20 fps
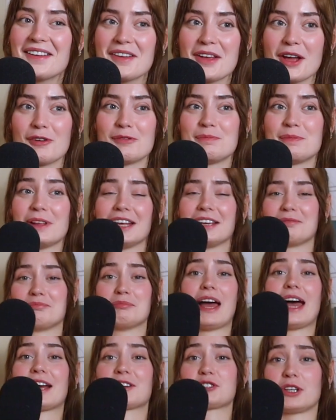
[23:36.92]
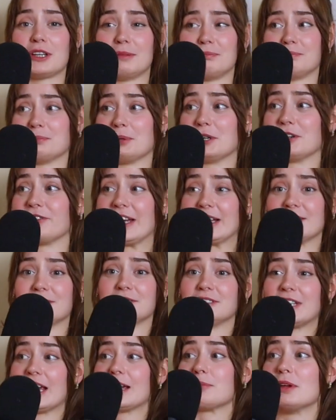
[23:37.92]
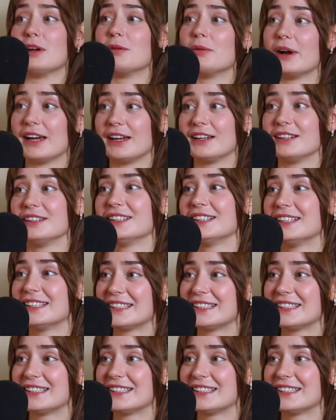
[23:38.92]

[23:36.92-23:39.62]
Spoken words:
I would be like, actually, perfect. Take me away.